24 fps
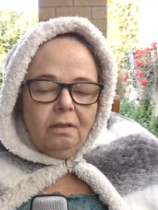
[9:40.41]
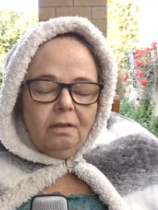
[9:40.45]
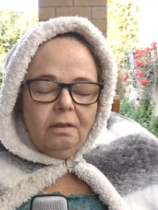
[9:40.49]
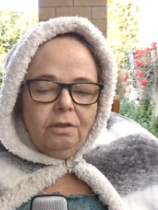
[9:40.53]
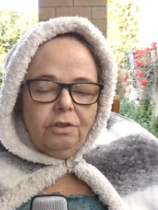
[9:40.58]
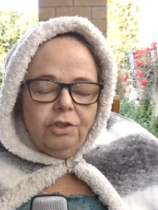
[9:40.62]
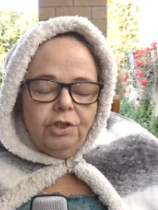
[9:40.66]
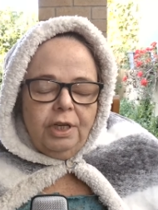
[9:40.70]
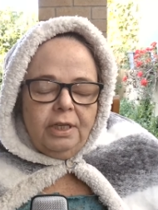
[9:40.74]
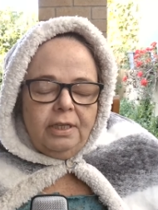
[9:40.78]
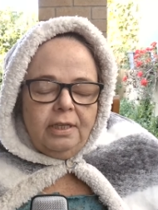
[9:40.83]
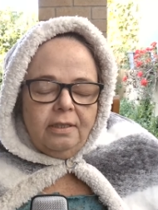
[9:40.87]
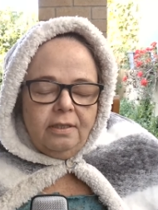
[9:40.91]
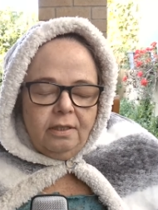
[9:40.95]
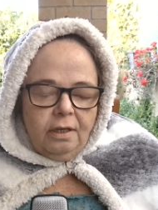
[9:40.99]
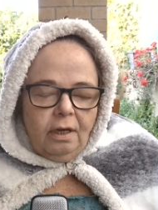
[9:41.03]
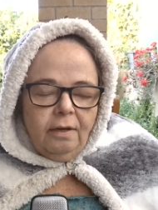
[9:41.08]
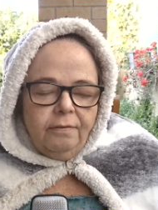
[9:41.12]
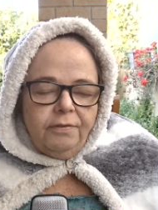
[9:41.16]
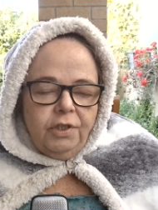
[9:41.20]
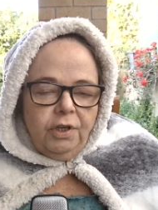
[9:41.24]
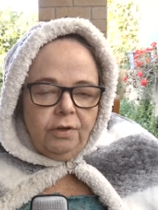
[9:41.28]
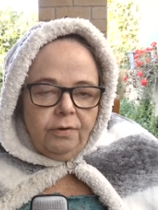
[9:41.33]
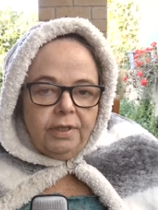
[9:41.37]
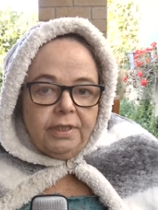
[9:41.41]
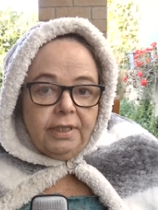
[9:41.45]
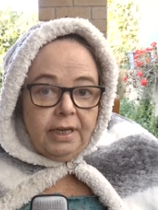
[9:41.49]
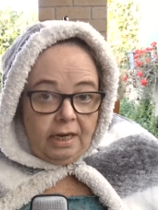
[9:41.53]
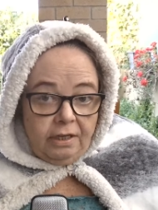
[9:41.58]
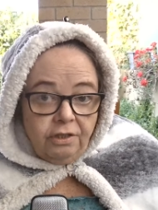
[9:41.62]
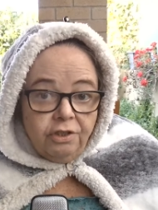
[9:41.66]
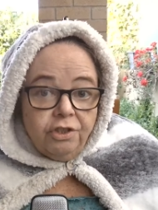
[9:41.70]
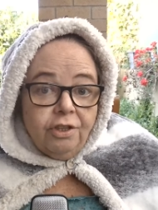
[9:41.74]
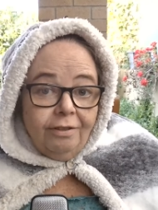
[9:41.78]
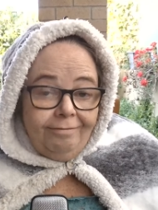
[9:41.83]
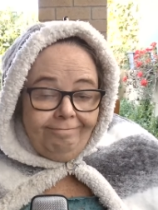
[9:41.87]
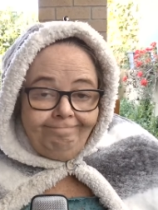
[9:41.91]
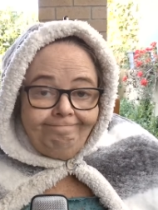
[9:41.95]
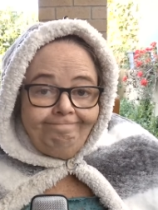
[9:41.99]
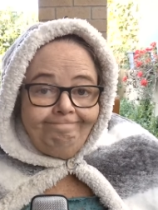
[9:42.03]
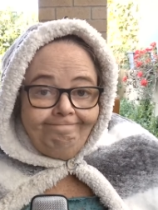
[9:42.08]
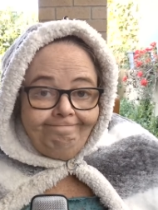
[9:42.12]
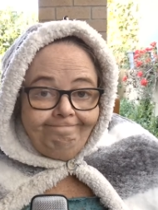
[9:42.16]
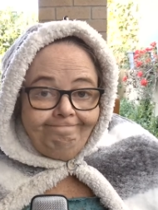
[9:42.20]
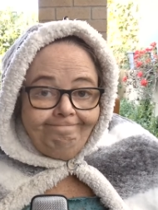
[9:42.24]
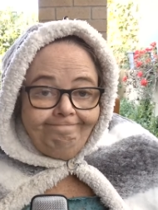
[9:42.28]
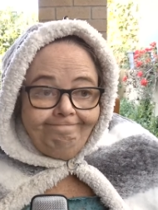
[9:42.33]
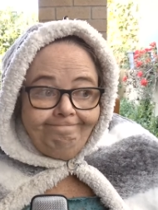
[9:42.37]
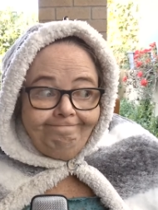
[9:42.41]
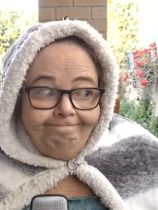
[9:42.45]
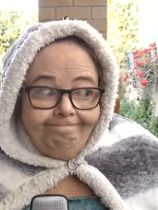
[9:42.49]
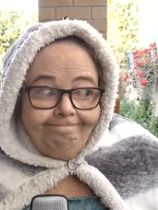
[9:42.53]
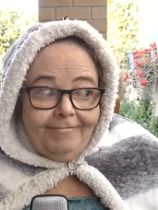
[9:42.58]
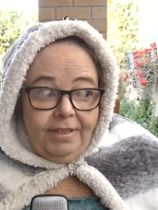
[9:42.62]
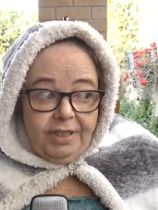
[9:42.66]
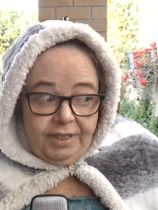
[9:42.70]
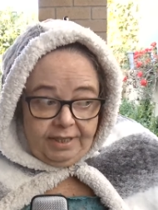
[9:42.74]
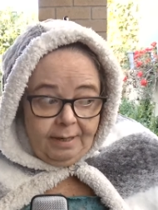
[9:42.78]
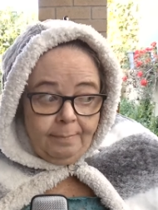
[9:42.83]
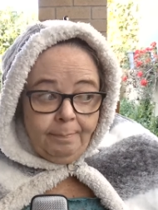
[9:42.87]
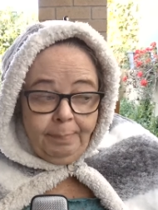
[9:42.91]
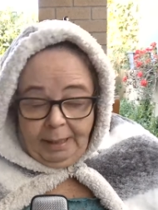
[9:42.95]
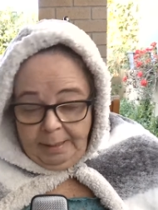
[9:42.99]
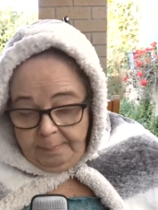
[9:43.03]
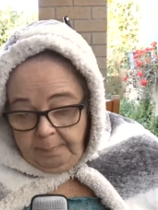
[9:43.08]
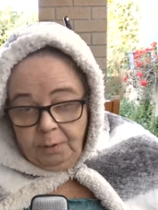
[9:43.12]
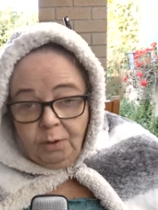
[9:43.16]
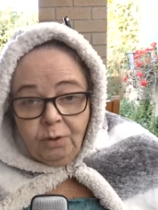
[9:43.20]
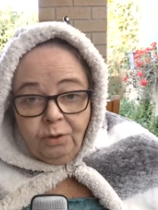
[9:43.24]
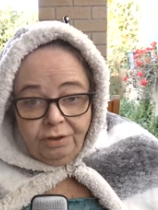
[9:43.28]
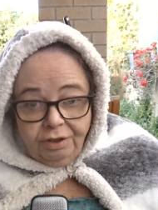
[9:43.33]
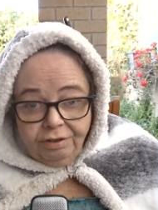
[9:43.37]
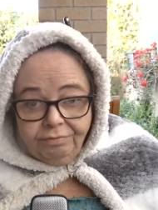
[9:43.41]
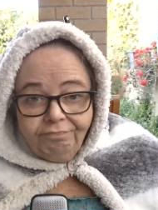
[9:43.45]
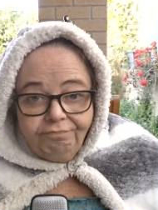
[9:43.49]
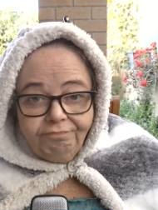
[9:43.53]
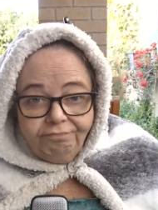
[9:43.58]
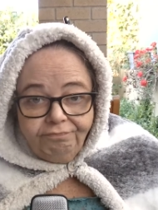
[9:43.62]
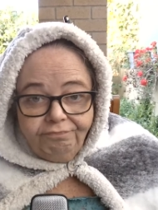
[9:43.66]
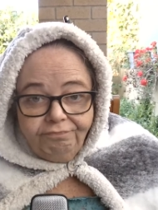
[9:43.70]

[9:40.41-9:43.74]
She deserves your attention, simply put.